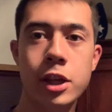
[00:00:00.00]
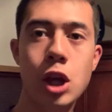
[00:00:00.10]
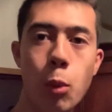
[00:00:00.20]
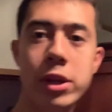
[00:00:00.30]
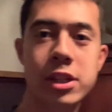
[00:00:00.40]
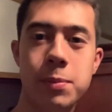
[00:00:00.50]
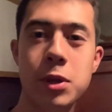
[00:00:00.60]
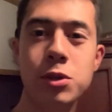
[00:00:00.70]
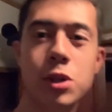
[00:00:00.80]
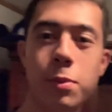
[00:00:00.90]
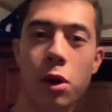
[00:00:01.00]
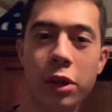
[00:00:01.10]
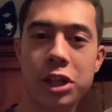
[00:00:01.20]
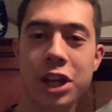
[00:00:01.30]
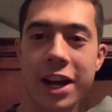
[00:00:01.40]
Yo, what's up YouTube?
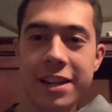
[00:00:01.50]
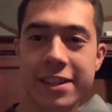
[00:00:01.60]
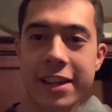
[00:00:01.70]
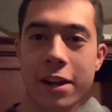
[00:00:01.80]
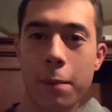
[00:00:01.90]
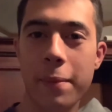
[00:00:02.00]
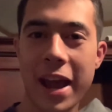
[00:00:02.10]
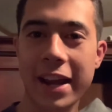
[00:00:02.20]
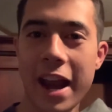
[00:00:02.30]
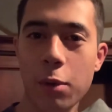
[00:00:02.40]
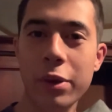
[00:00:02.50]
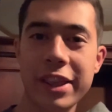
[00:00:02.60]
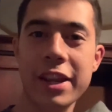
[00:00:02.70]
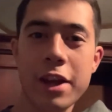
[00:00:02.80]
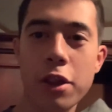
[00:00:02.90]
Only JDC here, back at it
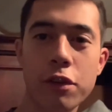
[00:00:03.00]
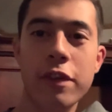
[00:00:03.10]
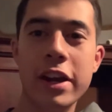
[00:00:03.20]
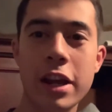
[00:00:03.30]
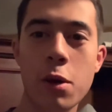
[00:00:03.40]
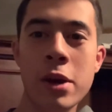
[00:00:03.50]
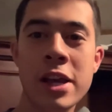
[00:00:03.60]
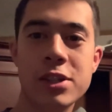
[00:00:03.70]
with another video.